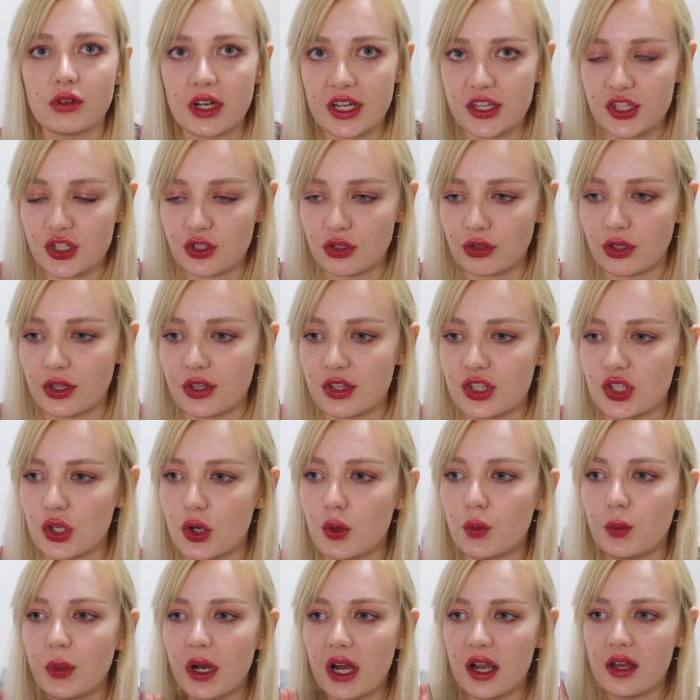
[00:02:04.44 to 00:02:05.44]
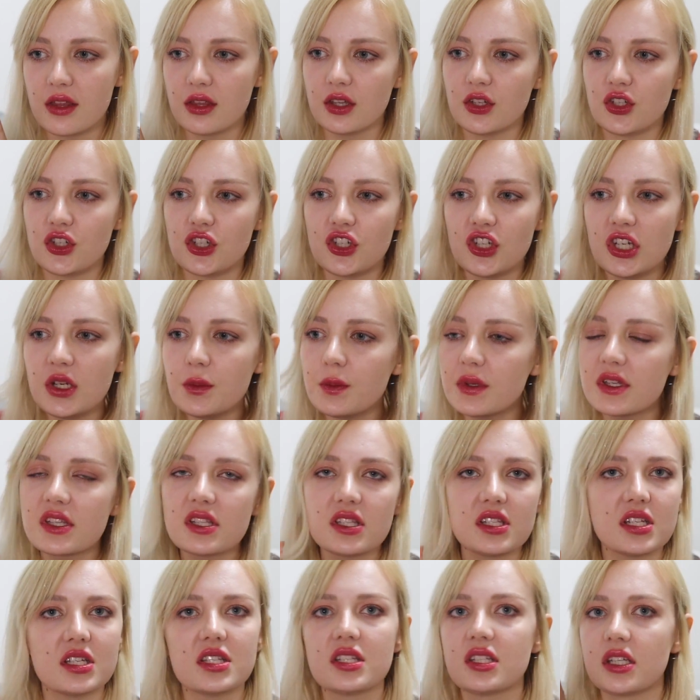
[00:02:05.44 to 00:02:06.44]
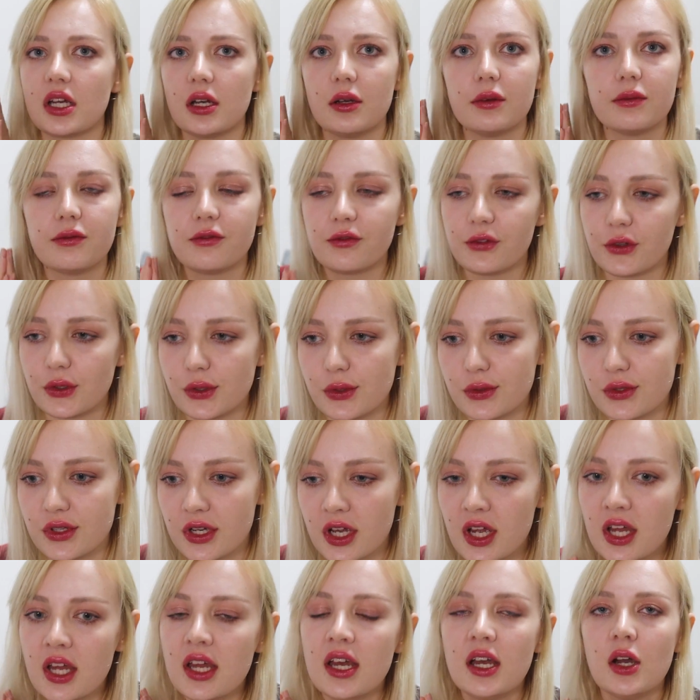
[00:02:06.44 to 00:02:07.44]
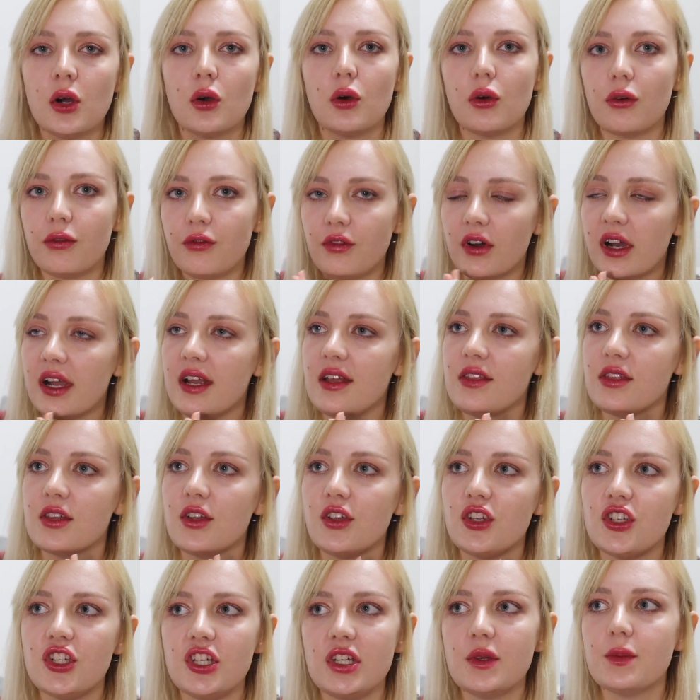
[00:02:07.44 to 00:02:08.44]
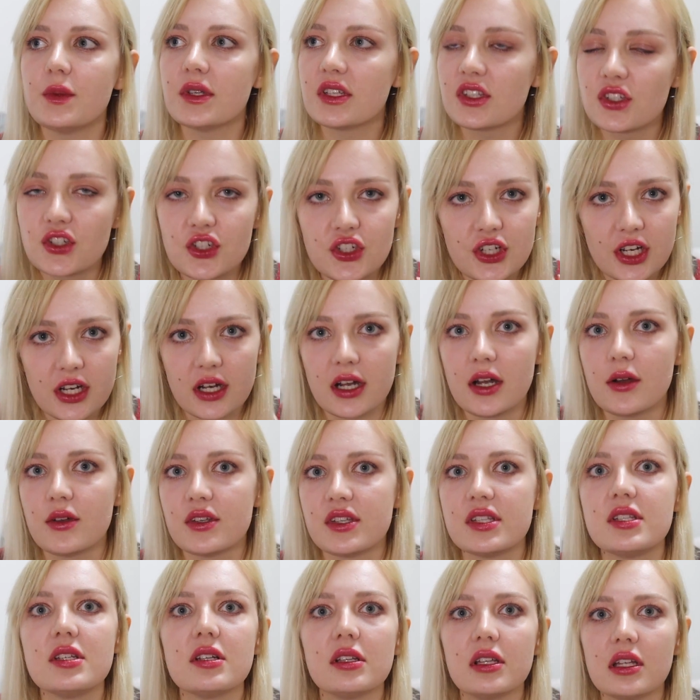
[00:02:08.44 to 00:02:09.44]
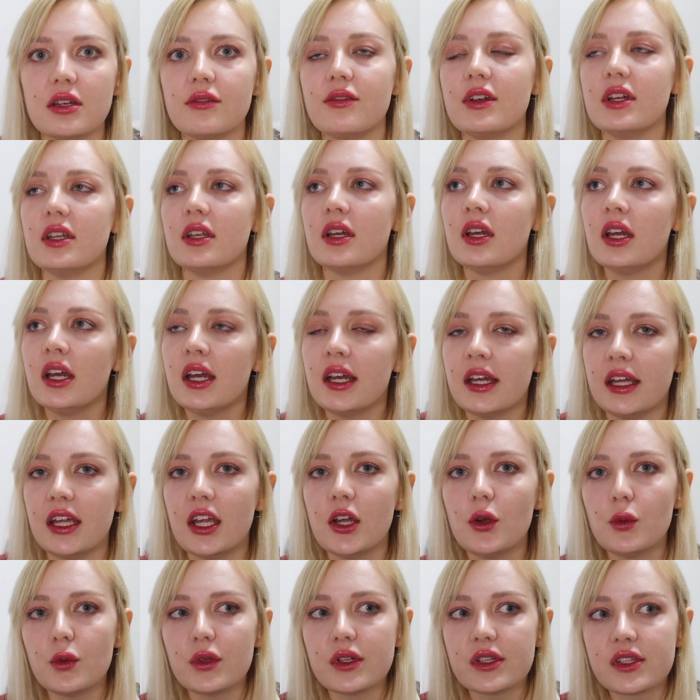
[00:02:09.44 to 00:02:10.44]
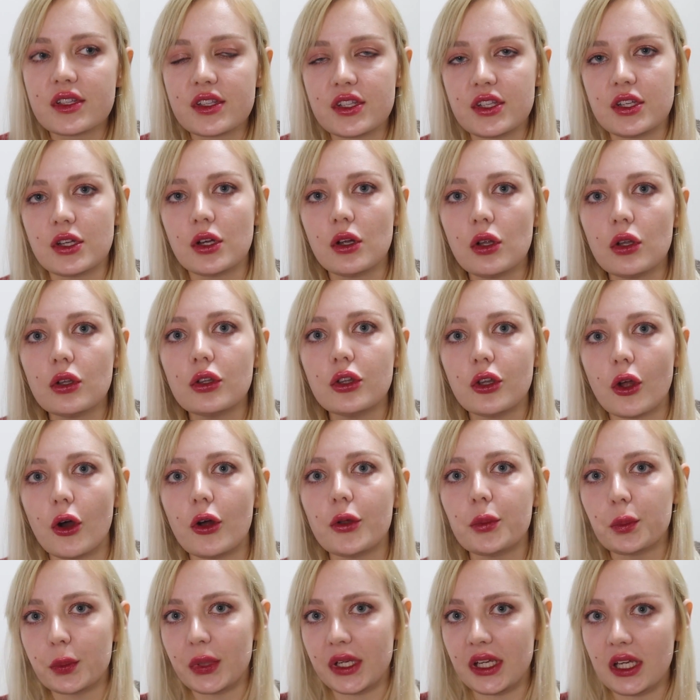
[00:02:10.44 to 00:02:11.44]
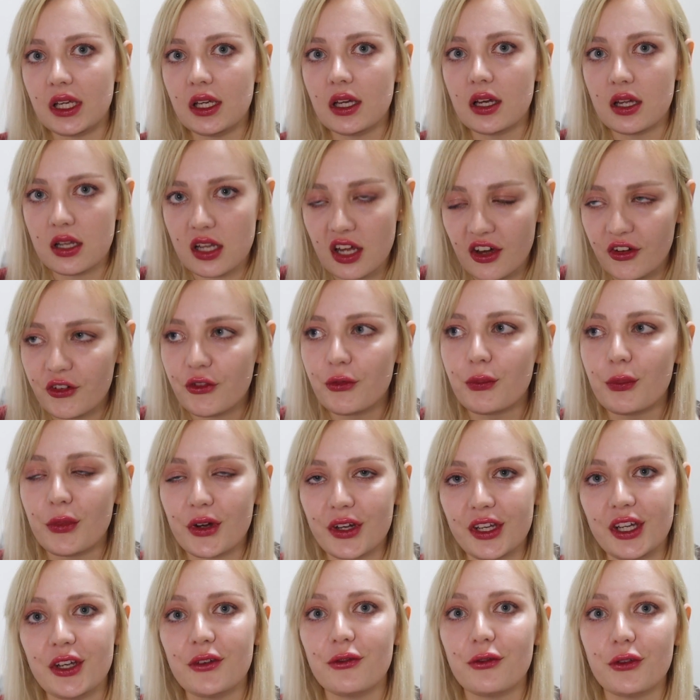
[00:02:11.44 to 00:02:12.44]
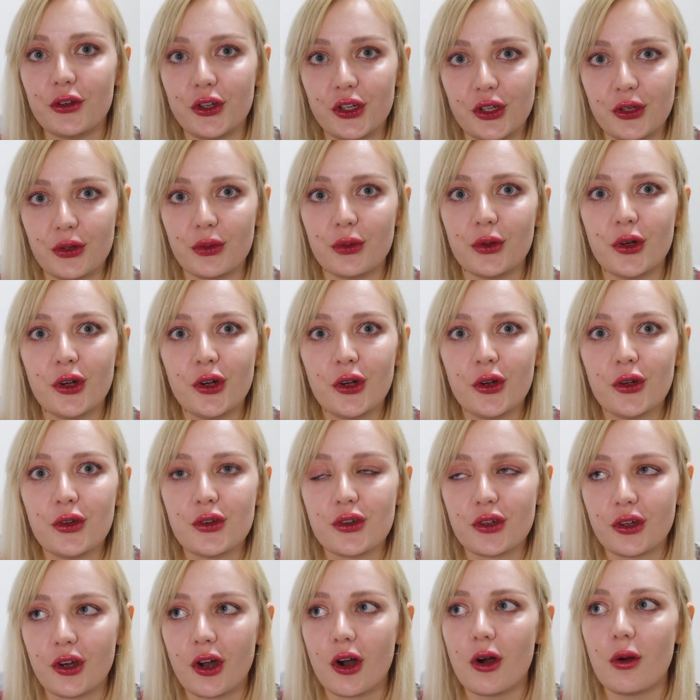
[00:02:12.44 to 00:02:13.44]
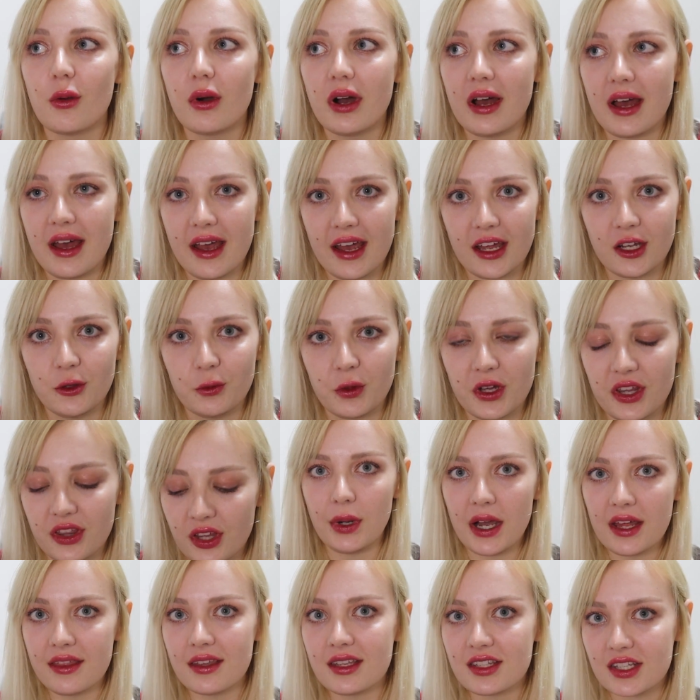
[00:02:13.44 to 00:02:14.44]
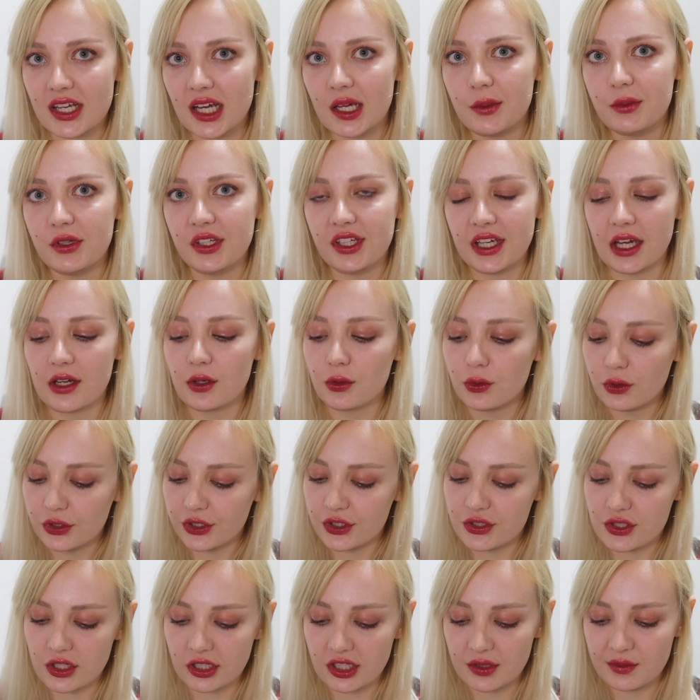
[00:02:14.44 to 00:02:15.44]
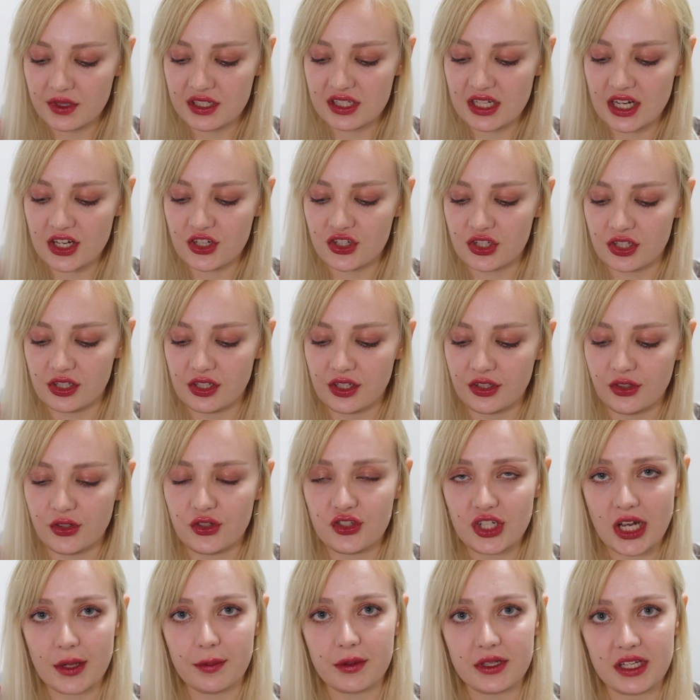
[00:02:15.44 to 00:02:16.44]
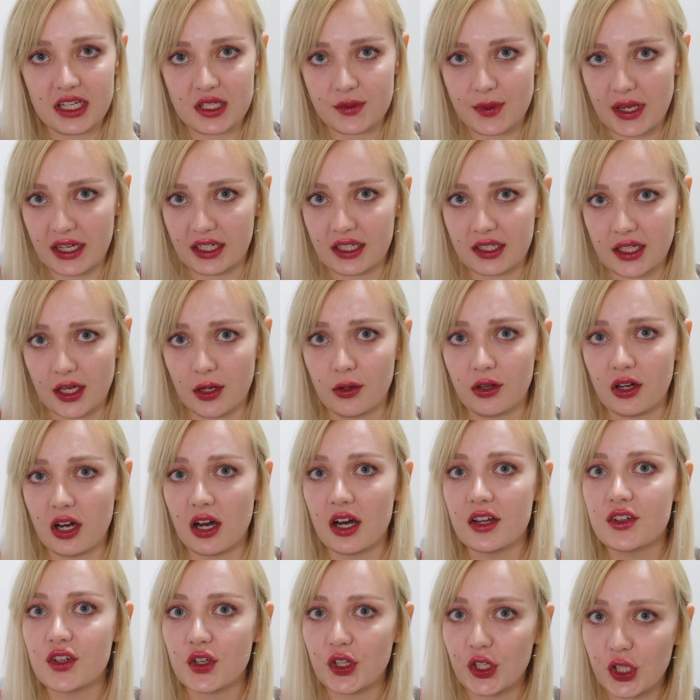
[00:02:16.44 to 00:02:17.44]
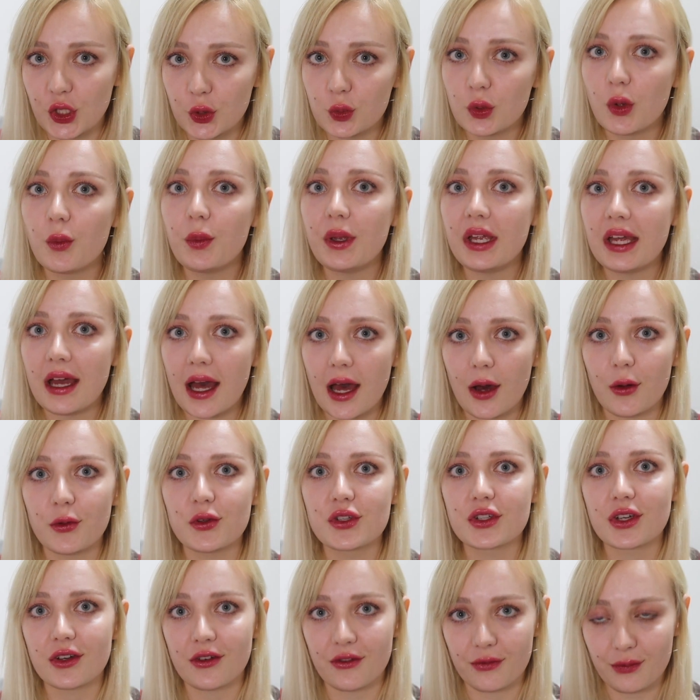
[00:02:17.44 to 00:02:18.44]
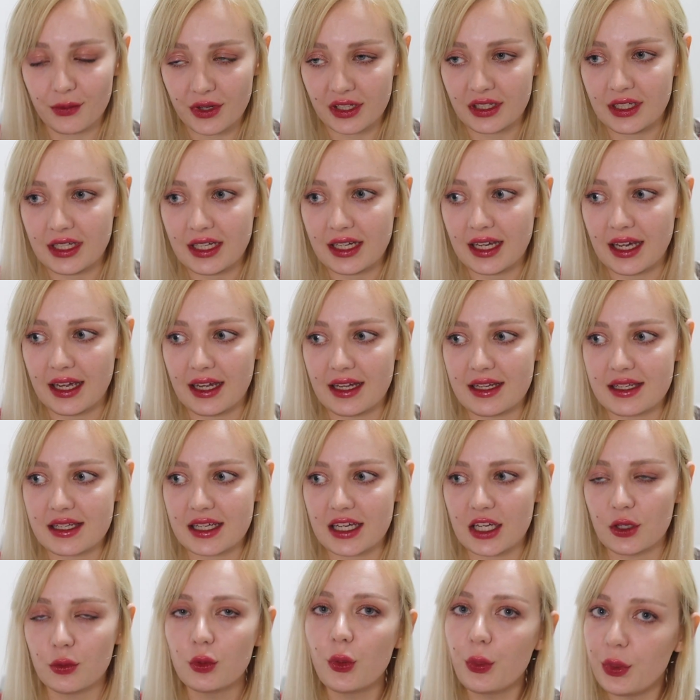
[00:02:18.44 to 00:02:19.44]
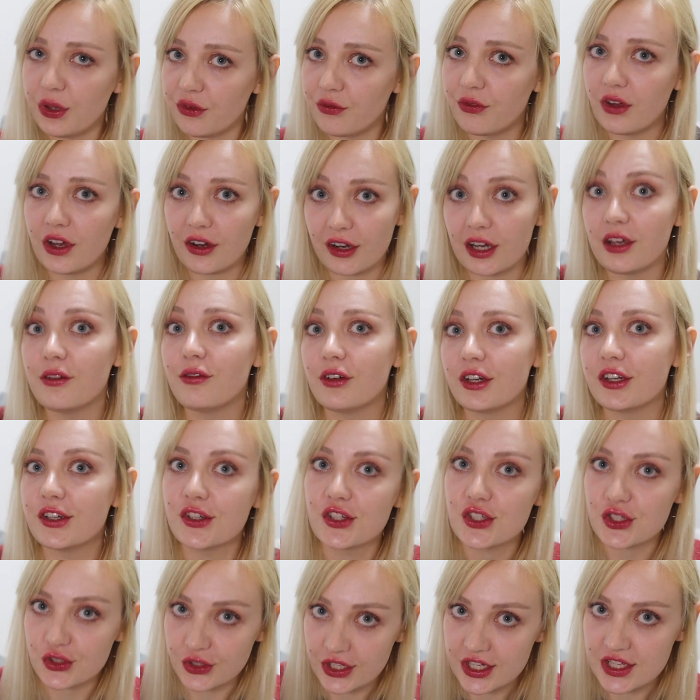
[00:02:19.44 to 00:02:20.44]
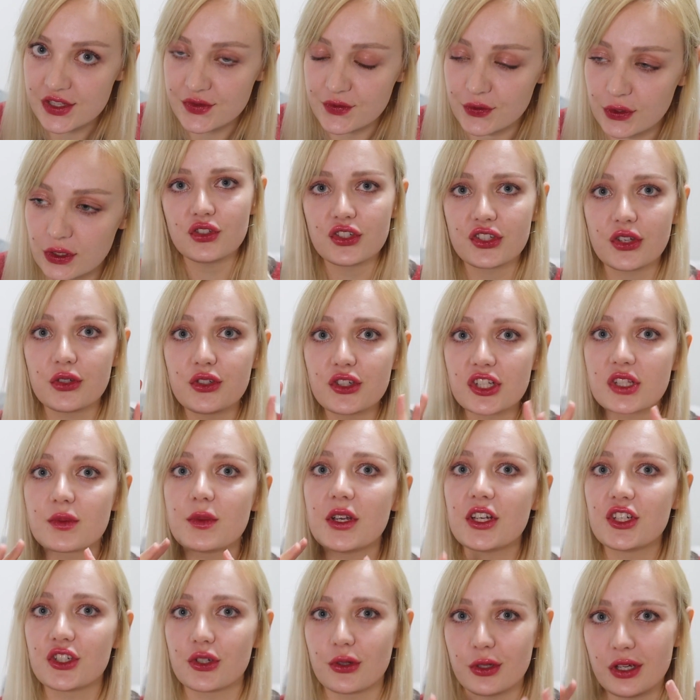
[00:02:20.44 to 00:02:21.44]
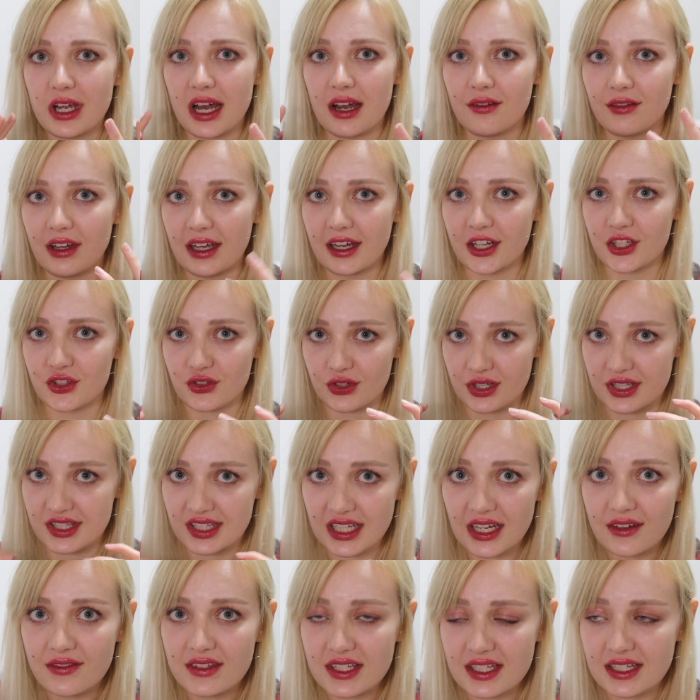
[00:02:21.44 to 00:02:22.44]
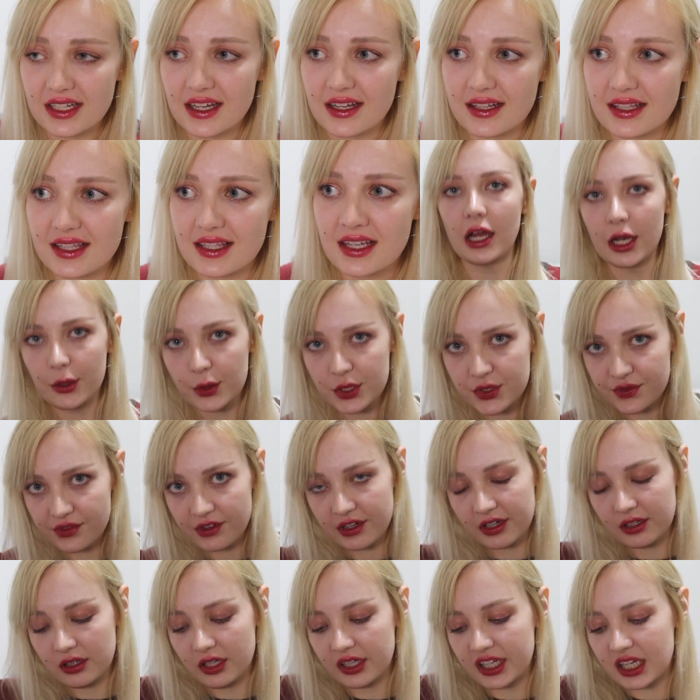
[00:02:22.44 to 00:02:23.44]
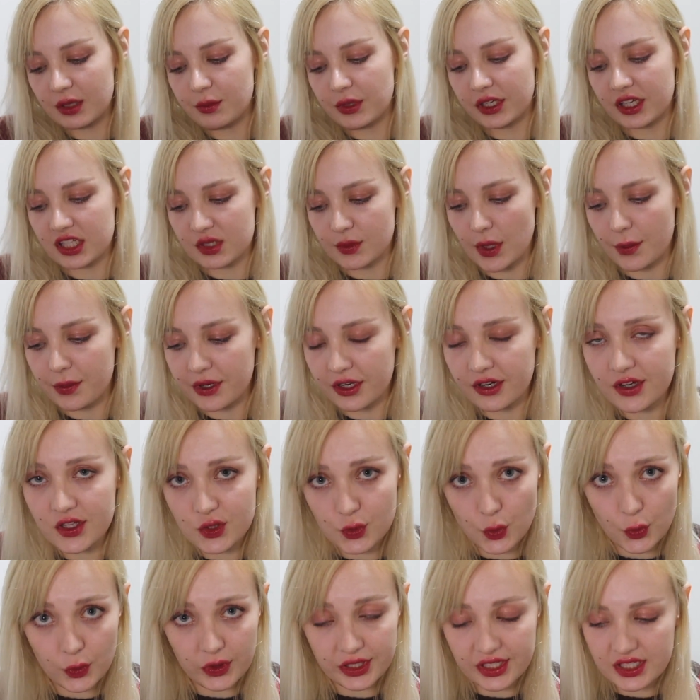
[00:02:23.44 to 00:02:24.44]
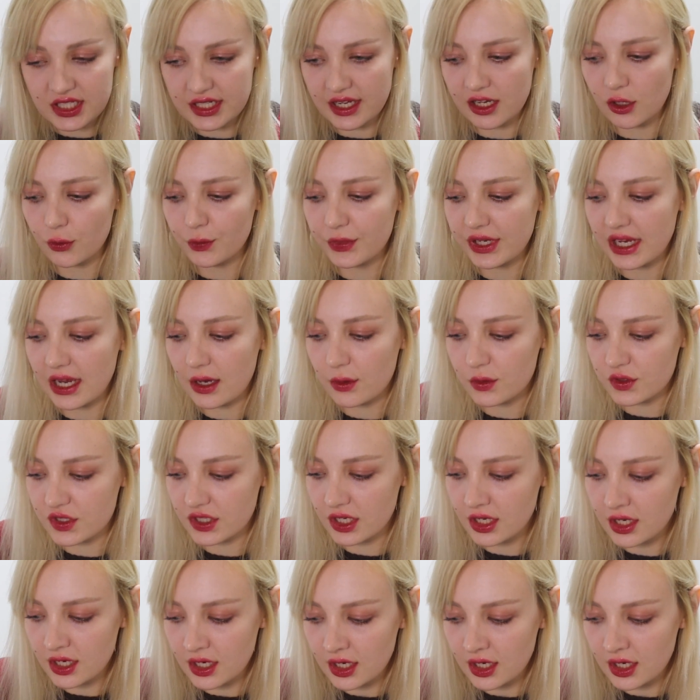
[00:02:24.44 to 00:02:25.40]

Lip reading: restaurants or buy the cheapest discount food or find the cheapest share house to live in, it will still not be enough money for you to go ahead with. By the time you get all your documentation and your Japanese bank account card, you will be out of money and it will be very, very stressful. So just make sure you have extra safety nets. I was very lucky because my parents were willing to help me out.